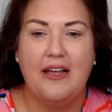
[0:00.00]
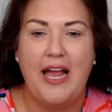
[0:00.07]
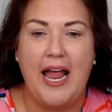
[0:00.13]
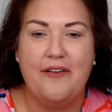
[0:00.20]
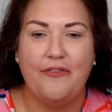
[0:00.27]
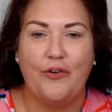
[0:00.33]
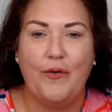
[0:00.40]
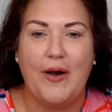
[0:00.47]

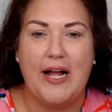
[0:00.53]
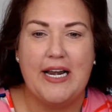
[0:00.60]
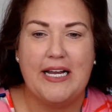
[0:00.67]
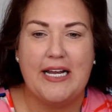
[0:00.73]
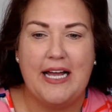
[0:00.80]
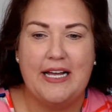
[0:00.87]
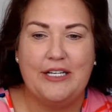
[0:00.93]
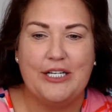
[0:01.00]

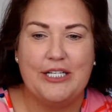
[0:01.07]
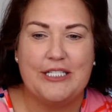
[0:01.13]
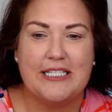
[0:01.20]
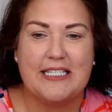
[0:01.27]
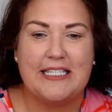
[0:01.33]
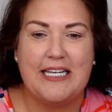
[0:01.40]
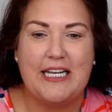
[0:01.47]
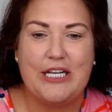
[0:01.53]
Veronica, good to
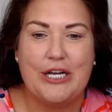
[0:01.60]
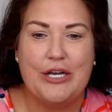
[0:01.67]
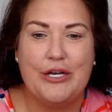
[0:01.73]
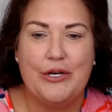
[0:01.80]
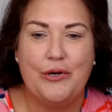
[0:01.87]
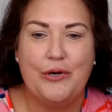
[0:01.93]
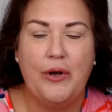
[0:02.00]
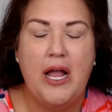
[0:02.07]
see
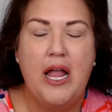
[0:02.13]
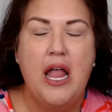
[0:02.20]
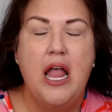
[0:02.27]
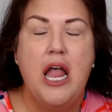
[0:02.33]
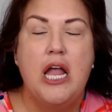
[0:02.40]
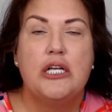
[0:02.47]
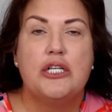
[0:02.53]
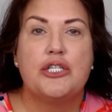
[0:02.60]
you.
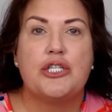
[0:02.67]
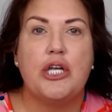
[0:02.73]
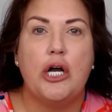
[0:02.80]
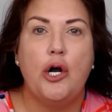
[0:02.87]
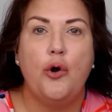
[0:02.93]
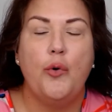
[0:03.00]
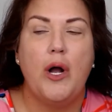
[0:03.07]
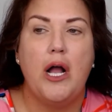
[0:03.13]

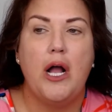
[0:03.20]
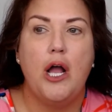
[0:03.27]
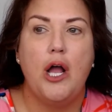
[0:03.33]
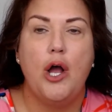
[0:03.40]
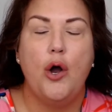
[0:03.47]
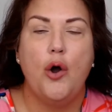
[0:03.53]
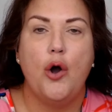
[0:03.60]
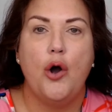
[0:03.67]
So
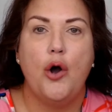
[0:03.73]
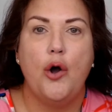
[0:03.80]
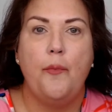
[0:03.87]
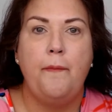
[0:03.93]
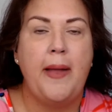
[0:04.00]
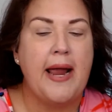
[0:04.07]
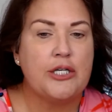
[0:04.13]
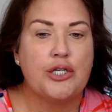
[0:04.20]

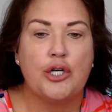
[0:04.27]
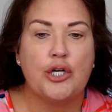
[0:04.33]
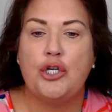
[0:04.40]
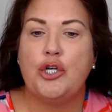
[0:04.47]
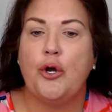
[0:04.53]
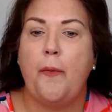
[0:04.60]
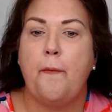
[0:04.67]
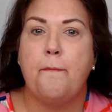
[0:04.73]
make sure
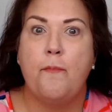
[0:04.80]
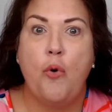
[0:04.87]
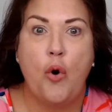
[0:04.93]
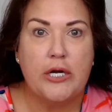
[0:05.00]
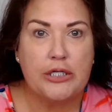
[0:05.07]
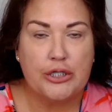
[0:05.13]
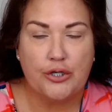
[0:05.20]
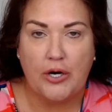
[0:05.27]
you're
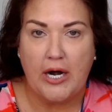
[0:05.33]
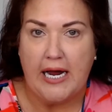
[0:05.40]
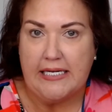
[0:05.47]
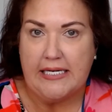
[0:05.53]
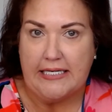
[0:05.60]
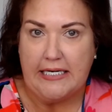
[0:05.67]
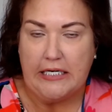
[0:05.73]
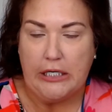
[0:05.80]

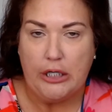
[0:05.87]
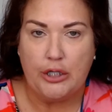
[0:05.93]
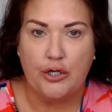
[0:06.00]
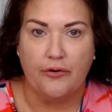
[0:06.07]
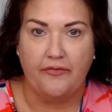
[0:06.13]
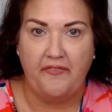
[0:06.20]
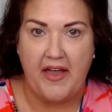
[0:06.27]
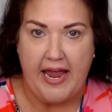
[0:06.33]
moisturizing your
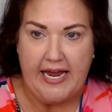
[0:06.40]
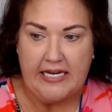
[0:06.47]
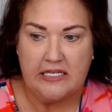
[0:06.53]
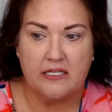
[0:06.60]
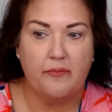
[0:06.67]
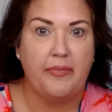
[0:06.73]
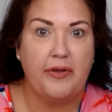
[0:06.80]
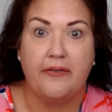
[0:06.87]
face
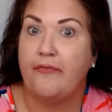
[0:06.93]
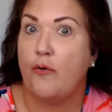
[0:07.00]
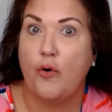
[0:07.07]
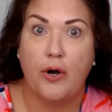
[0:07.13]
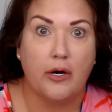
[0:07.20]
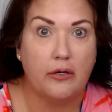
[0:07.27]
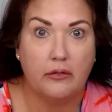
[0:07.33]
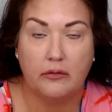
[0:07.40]

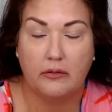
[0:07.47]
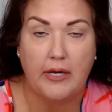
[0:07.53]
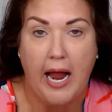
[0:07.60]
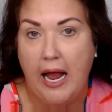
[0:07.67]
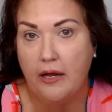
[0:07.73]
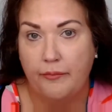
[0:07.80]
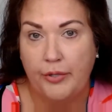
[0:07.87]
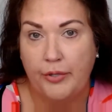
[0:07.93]
before
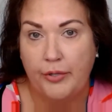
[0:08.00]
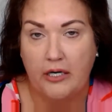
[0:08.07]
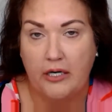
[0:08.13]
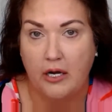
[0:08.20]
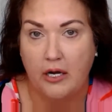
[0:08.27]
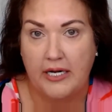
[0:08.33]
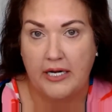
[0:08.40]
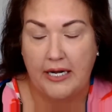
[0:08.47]
putting
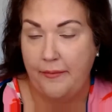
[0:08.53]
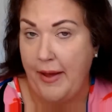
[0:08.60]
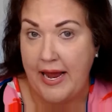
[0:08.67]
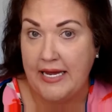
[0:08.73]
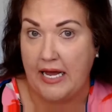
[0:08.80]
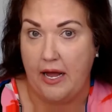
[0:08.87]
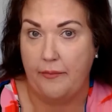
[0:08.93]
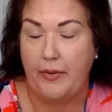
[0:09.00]
on any
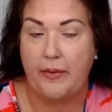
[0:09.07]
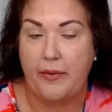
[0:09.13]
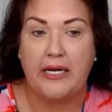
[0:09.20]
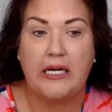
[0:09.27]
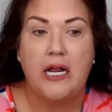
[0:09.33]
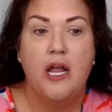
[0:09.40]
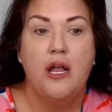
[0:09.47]
makeup. I mean,